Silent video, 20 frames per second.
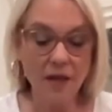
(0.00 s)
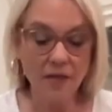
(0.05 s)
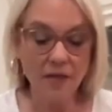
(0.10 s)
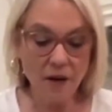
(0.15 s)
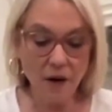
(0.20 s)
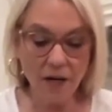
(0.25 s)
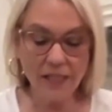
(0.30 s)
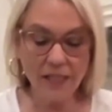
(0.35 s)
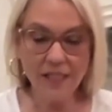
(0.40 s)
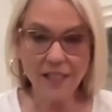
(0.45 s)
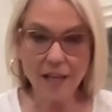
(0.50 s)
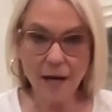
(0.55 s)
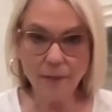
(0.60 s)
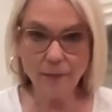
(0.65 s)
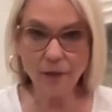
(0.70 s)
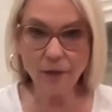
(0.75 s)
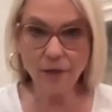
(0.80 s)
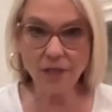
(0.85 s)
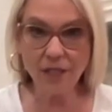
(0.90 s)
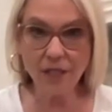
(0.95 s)
There are
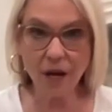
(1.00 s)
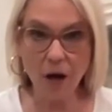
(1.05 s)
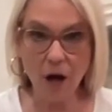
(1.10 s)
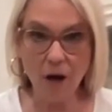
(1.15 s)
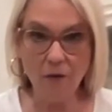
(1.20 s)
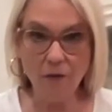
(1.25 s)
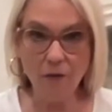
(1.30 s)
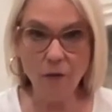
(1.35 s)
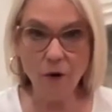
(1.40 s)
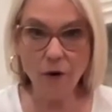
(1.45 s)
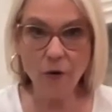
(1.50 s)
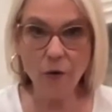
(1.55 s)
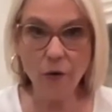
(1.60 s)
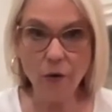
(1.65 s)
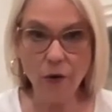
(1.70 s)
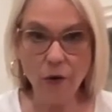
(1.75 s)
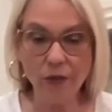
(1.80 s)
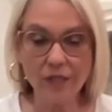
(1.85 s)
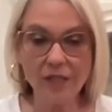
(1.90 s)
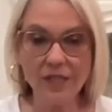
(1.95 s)
susceptors at all four
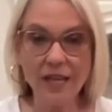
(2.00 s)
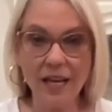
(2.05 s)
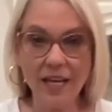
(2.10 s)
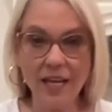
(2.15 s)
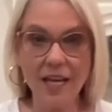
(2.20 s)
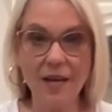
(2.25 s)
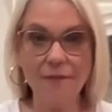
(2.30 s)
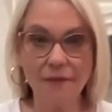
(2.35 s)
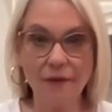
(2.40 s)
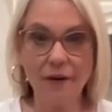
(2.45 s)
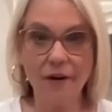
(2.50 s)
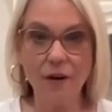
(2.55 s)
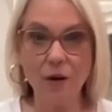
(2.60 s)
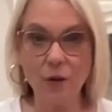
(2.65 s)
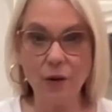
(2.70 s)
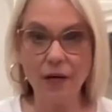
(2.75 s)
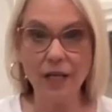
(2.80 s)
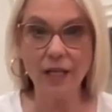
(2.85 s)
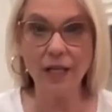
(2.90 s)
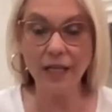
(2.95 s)
corners that heat very
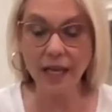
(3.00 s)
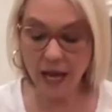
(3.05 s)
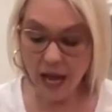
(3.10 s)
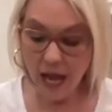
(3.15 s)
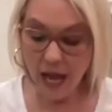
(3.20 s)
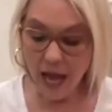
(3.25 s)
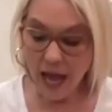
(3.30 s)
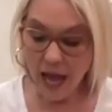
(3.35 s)
quickly,